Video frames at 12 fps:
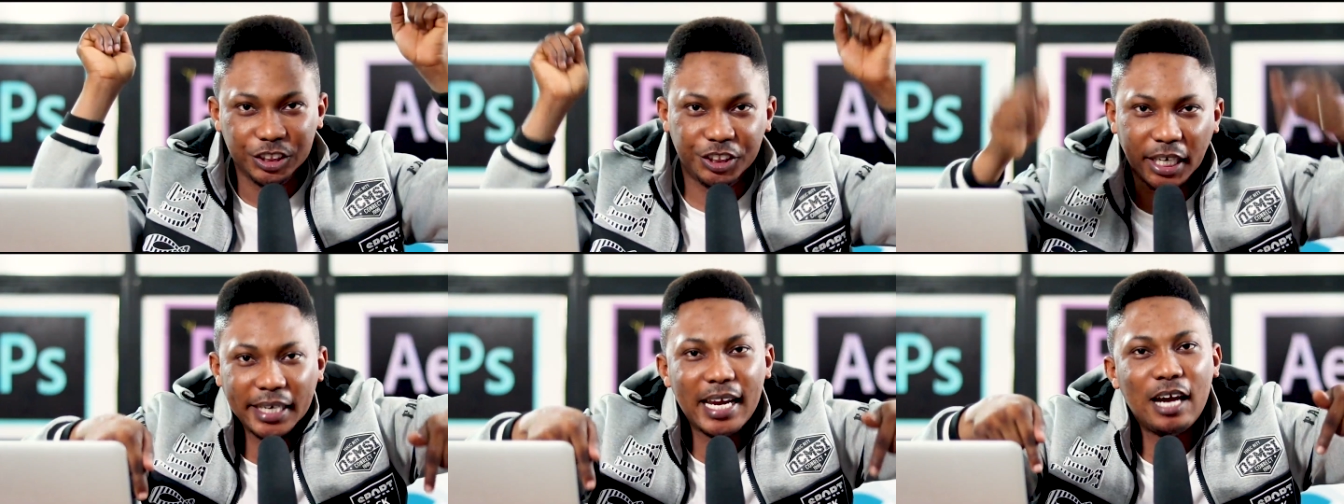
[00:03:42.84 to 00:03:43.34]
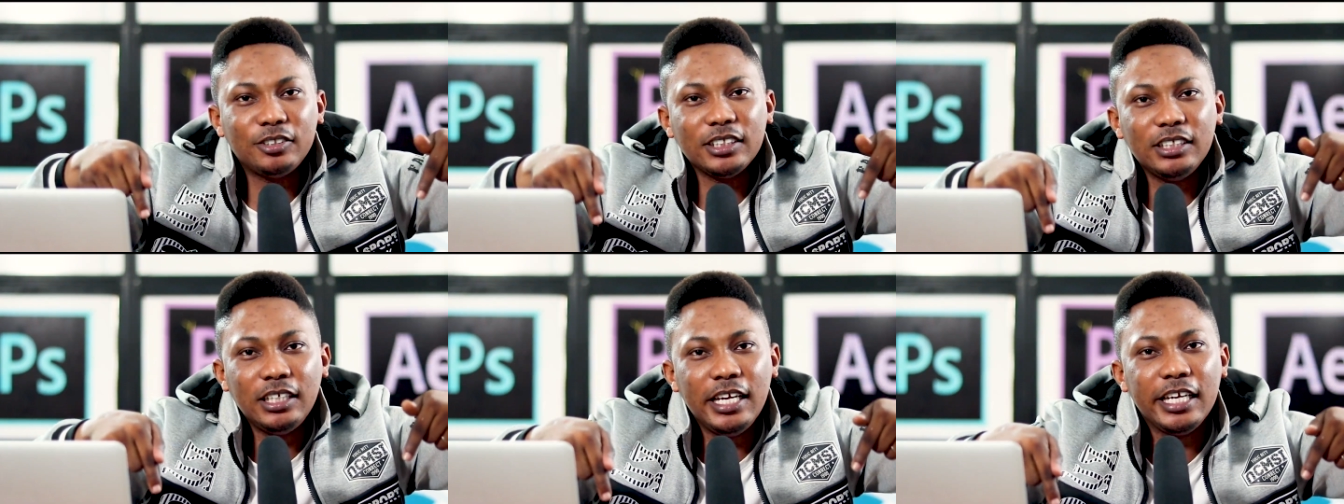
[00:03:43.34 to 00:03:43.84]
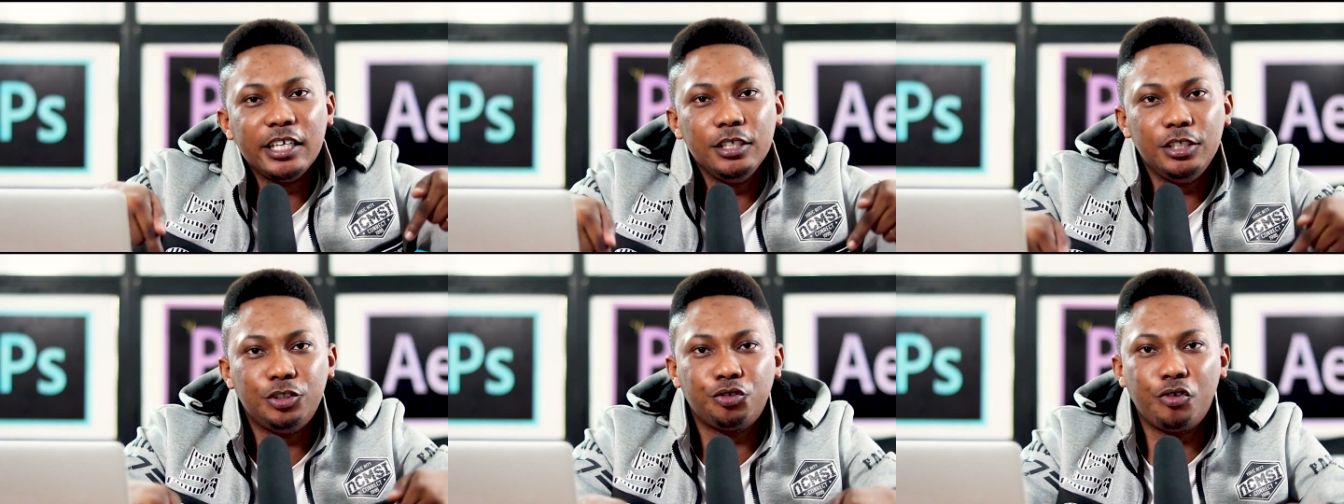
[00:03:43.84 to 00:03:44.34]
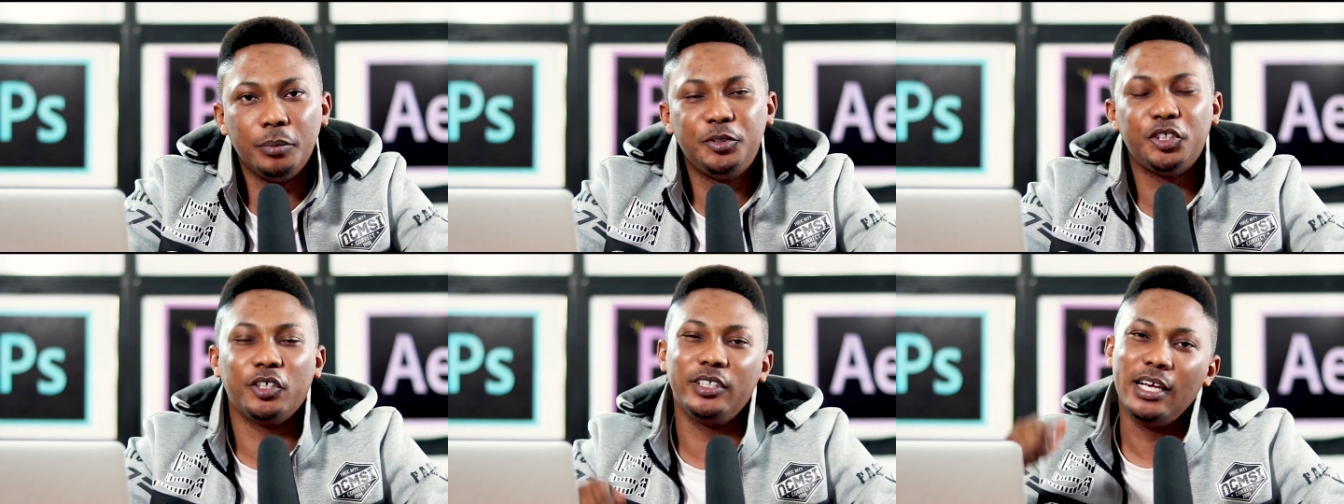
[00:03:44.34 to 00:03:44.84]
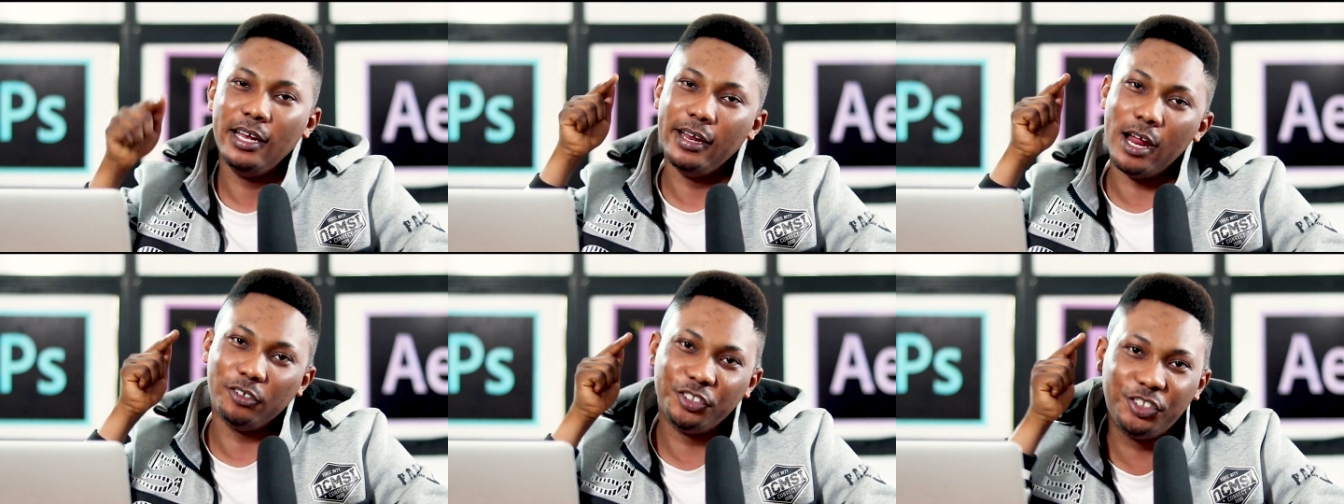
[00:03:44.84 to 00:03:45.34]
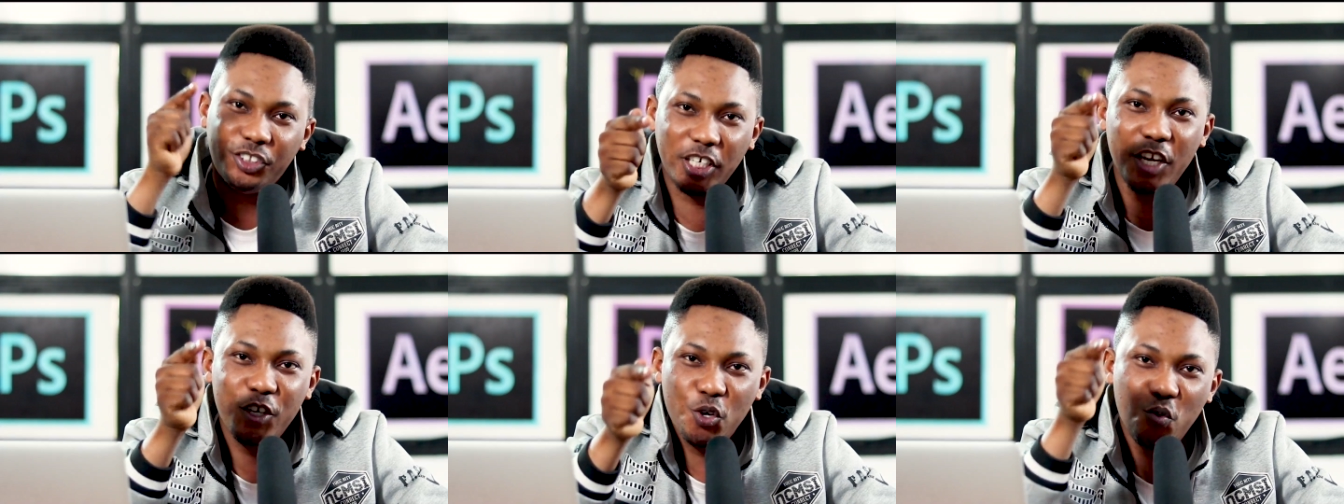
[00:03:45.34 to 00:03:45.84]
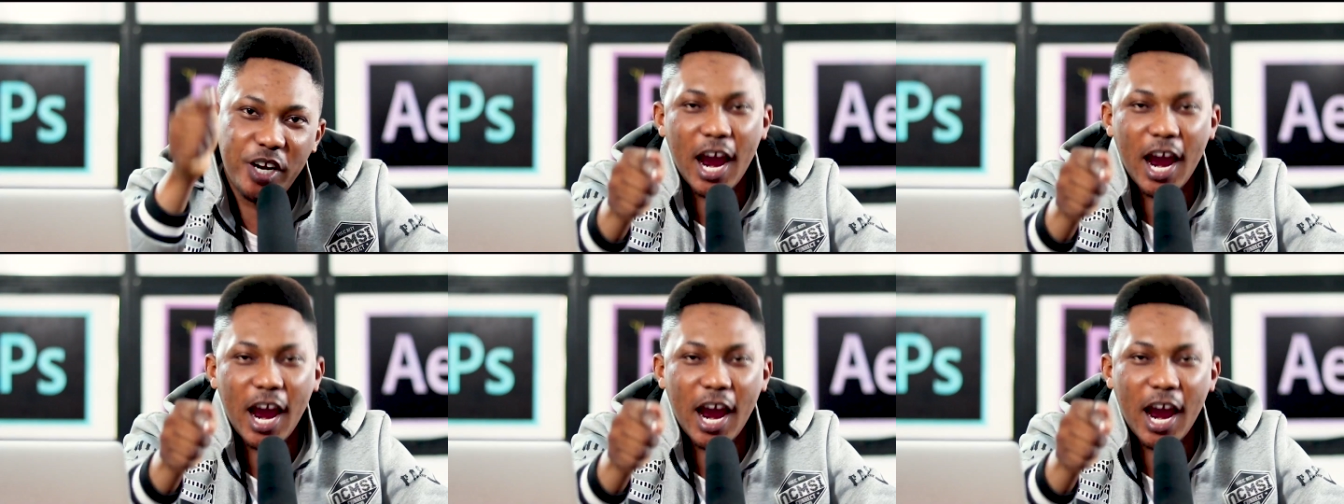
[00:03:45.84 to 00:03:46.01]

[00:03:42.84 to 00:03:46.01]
Check it out in the link in the description, and I'll see you